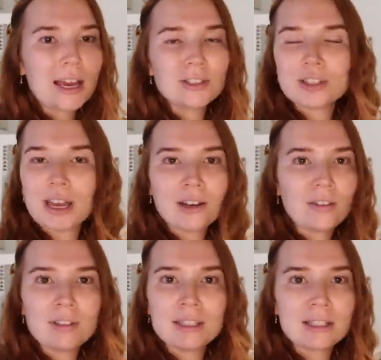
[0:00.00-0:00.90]
And just end
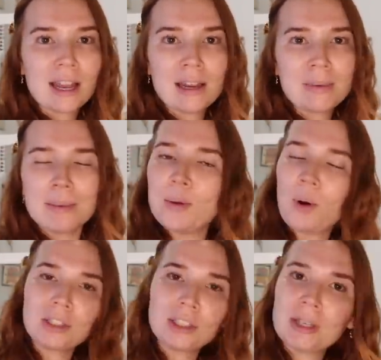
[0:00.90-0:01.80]
off this day, maybe
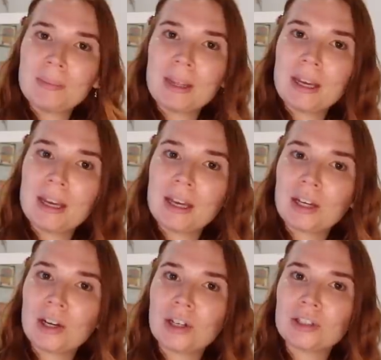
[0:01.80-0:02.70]
watch
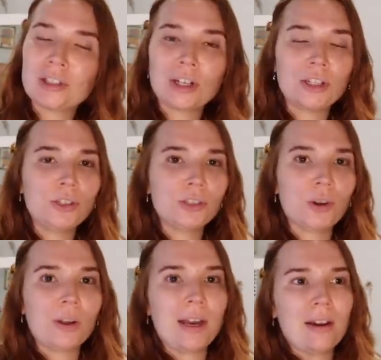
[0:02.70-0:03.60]
something or start a new show
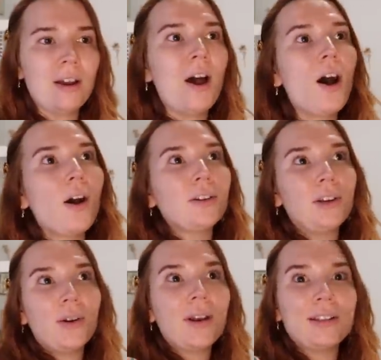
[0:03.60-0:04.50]
on net. You
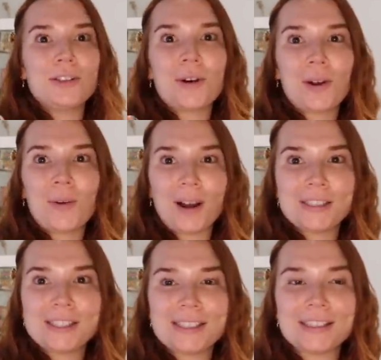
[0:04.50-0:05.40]
know what I do want to
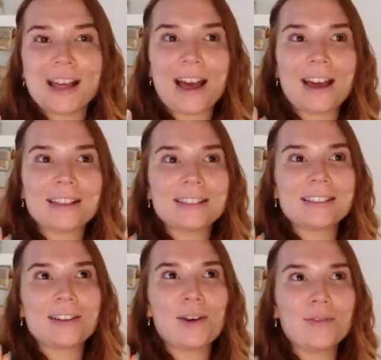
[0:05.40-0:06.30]
watch is
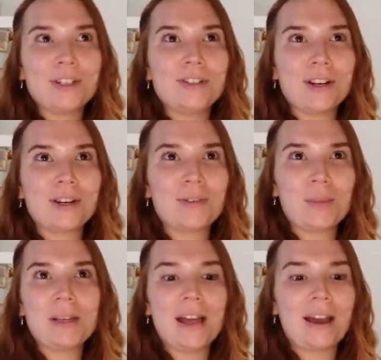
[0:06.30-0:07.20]
that hopefully Jared will
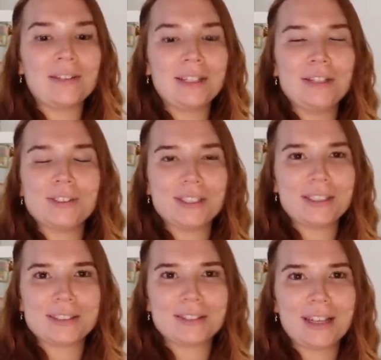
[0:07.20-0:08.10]
be down. He usually
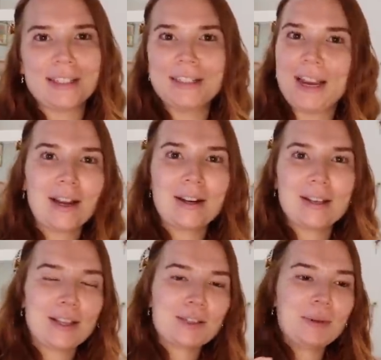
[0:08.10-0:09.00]
doesn't like care. He
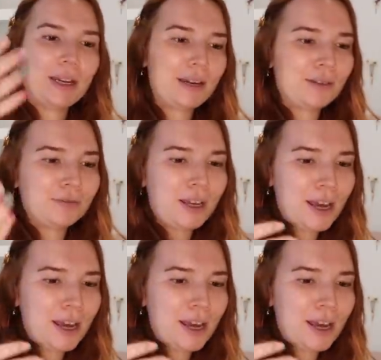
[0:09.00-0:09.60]
lets me kind of